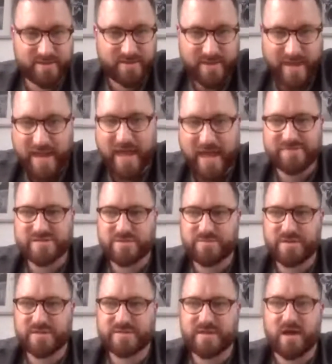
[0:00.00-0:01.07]
can I have some of
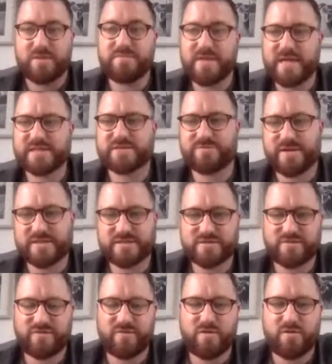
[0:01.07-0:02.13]
your time, these are reasons
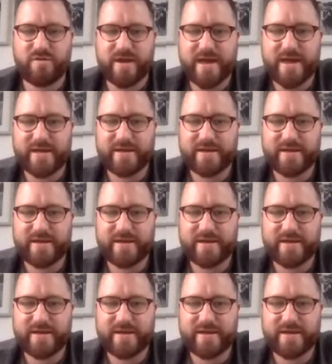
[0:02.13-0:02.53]
for it.